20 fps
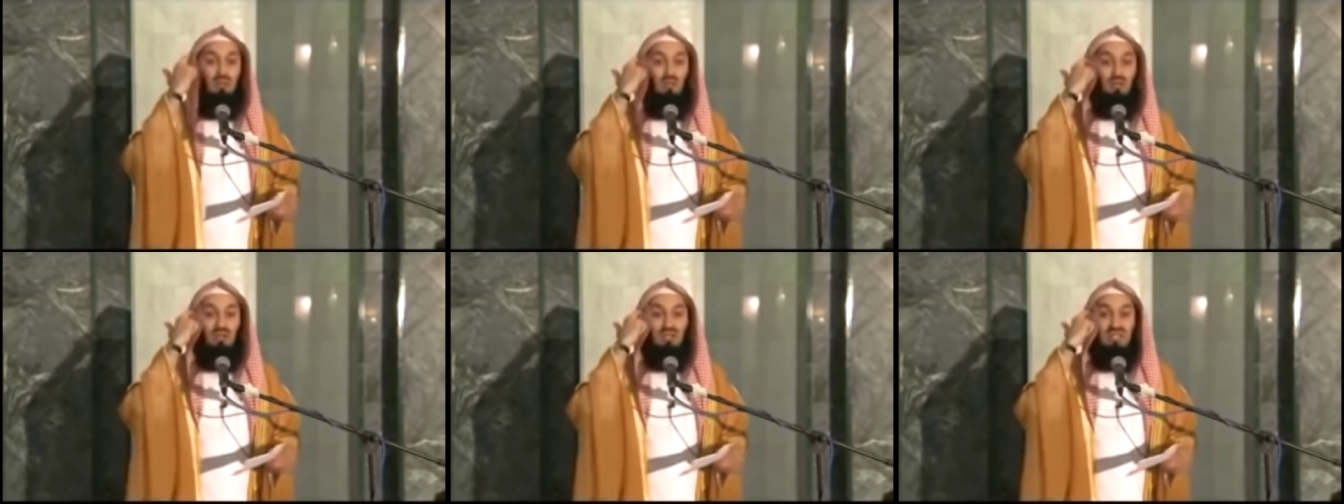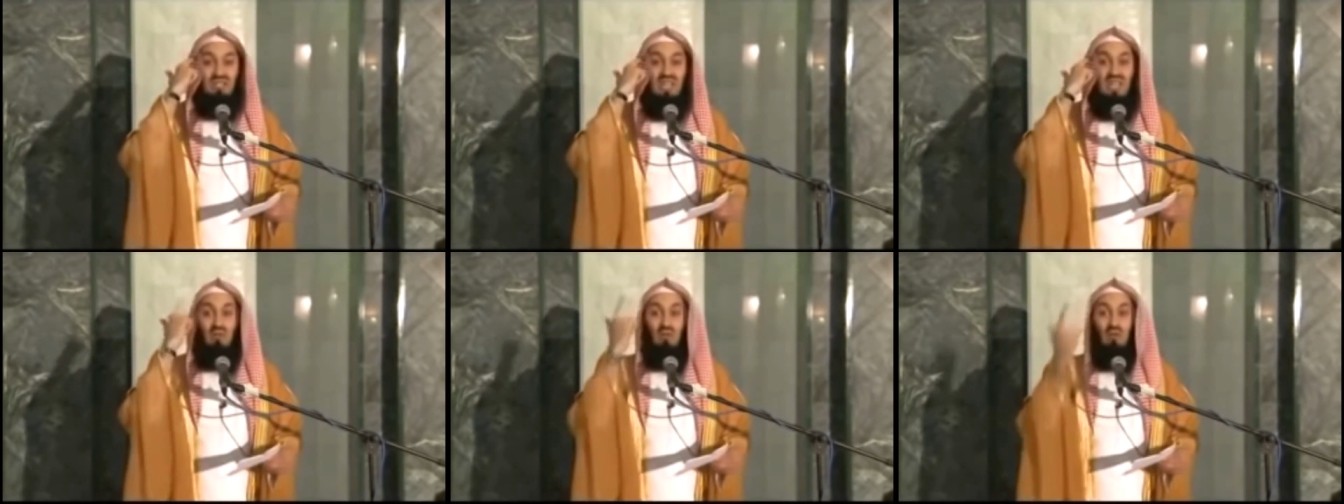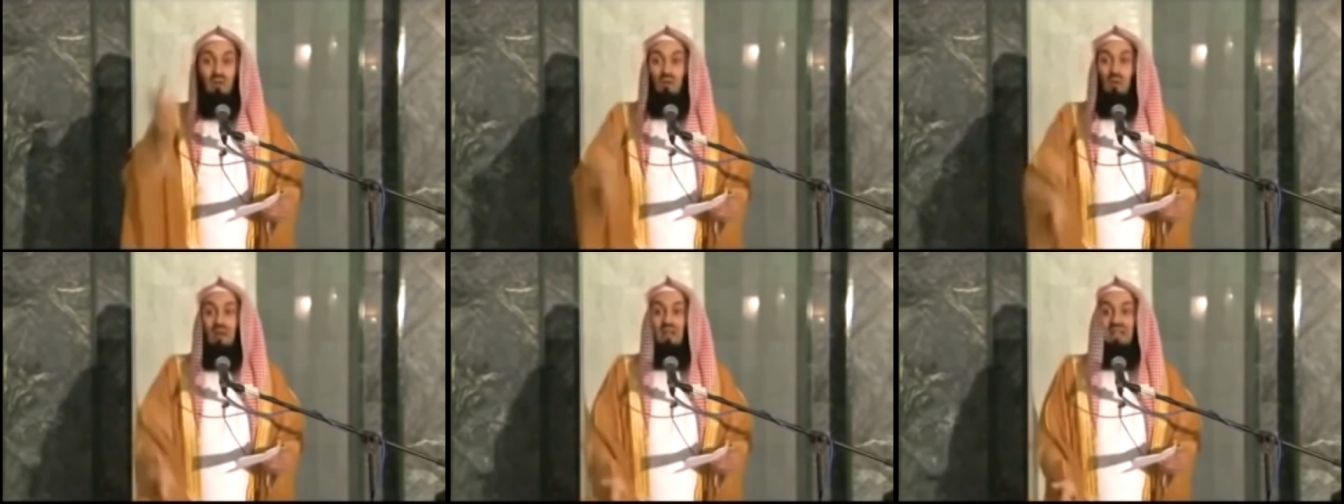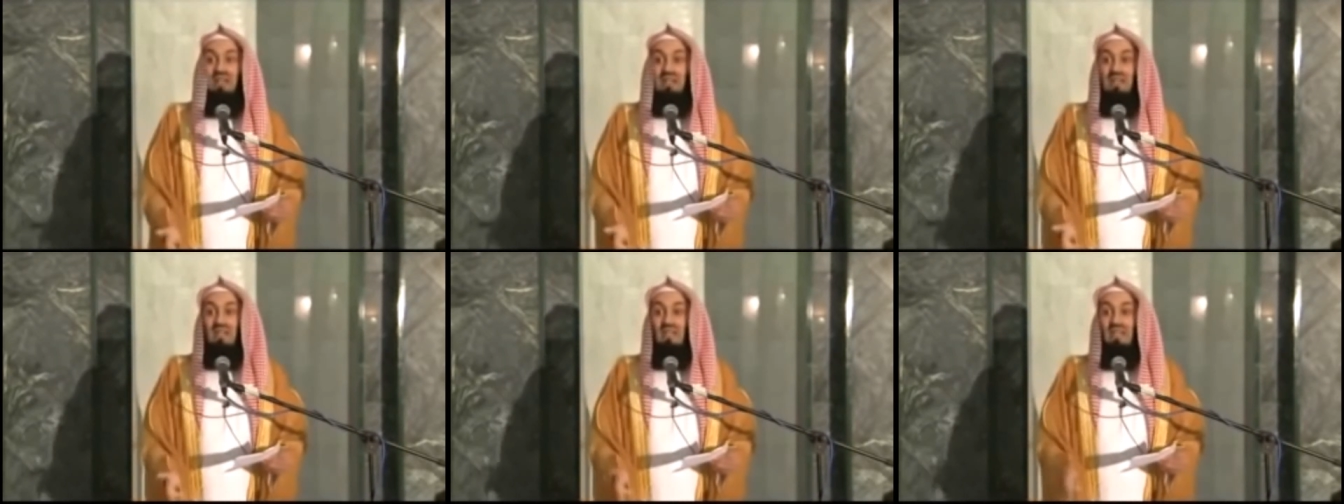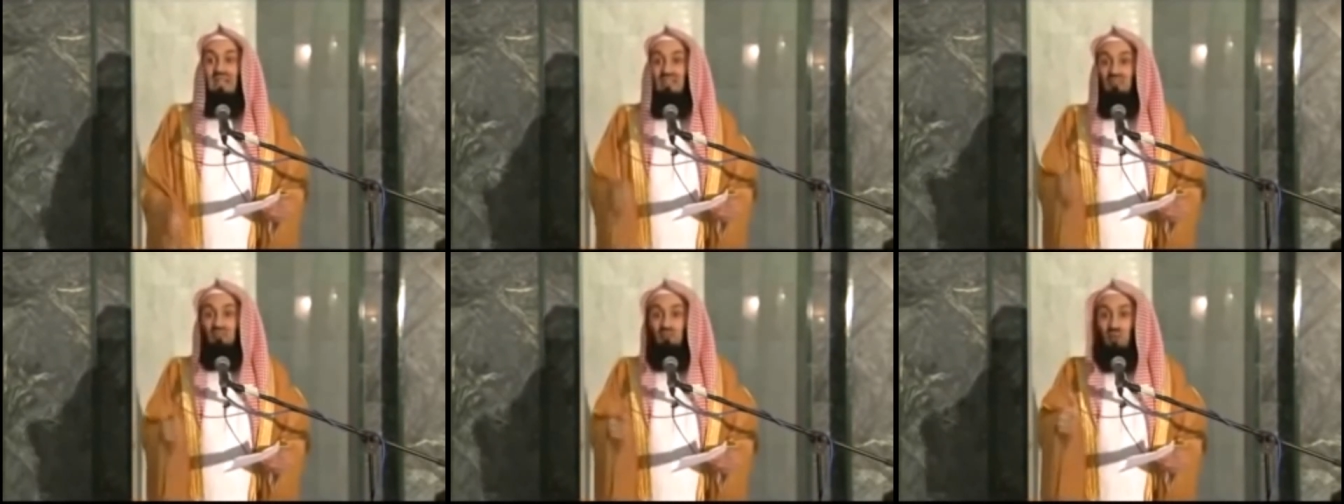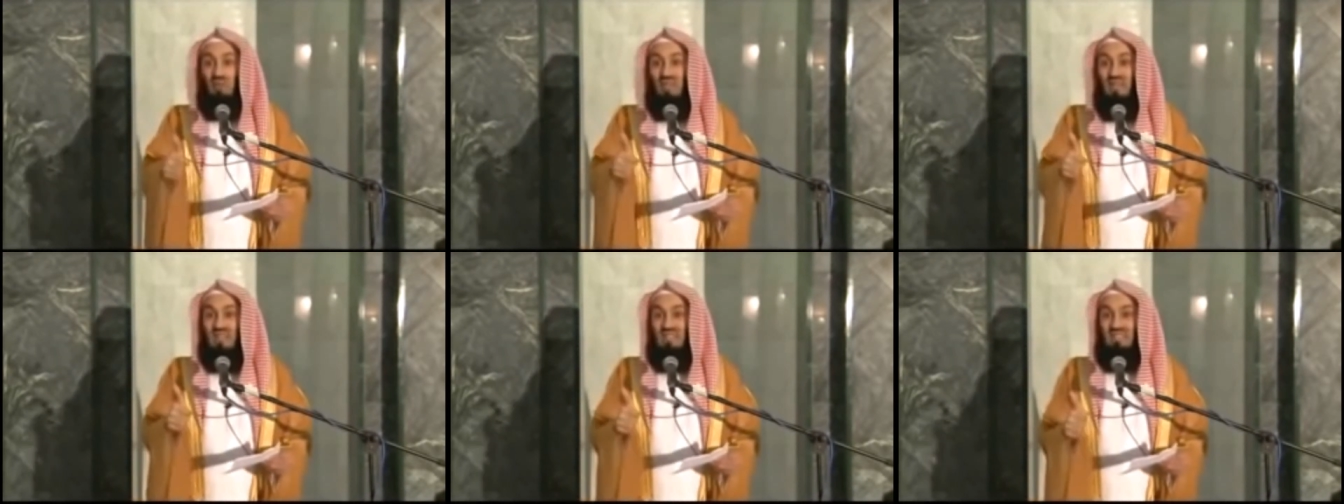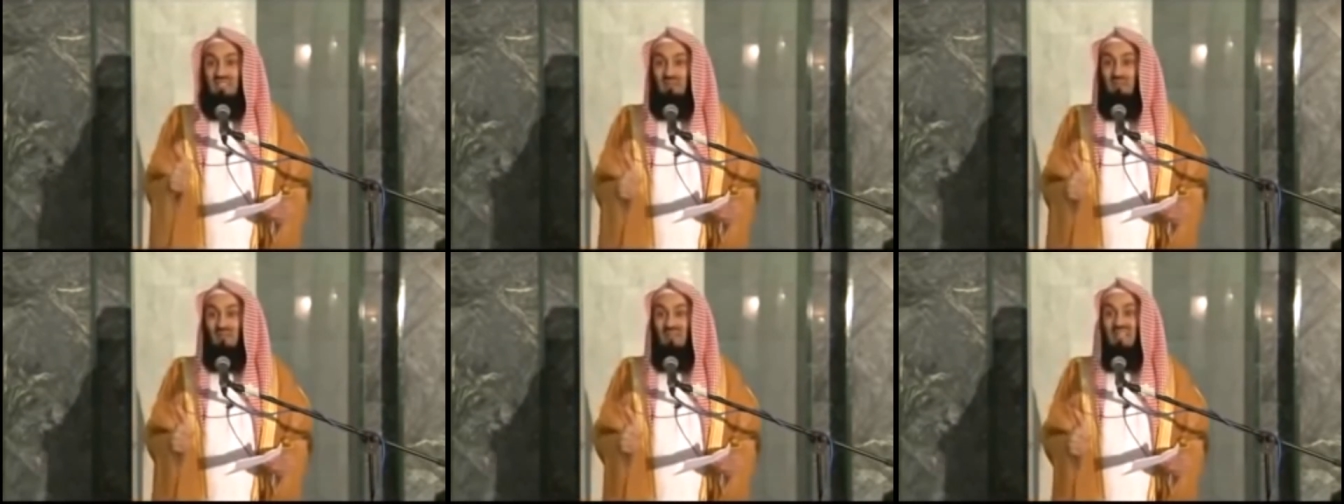because they were worried that if we
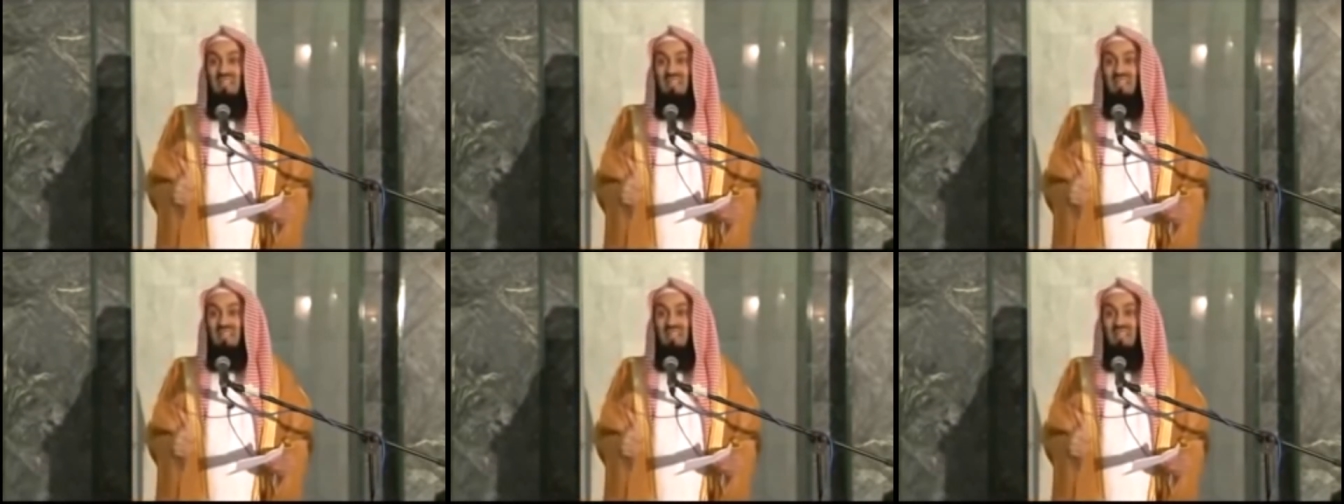enter